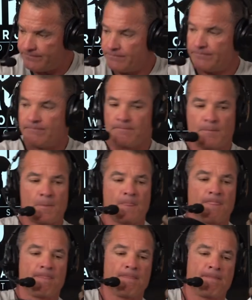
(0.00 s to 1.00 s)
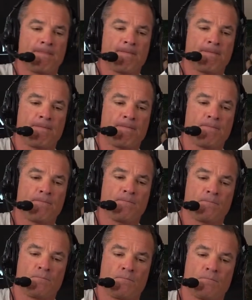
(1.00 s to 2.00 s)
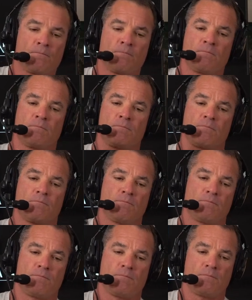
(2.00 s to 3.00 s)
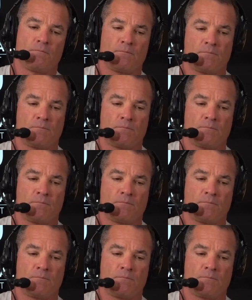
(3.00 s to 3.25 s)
[no speech]